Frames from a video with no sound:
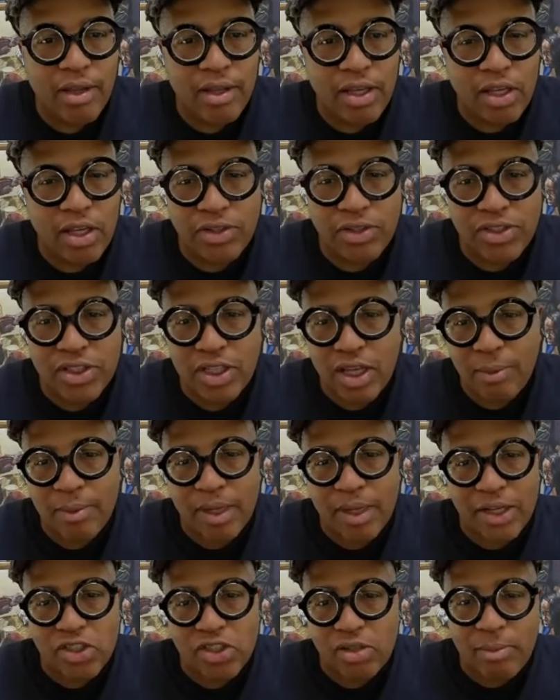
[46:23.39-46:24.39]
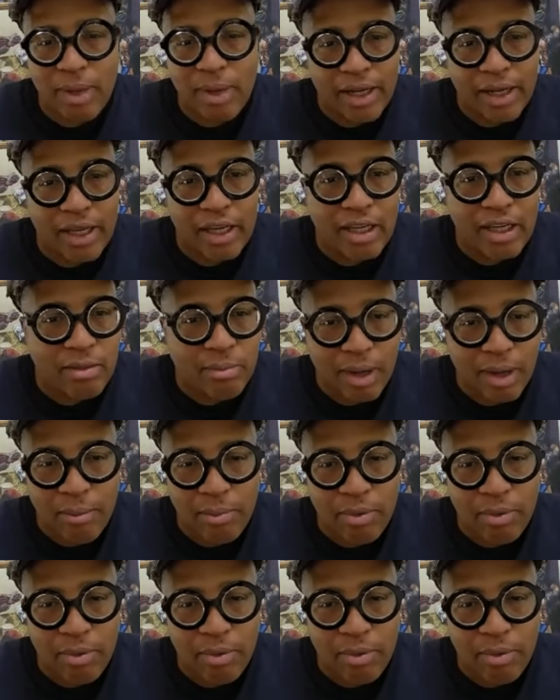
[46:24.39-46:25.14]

You know, it's a combination of my gut, my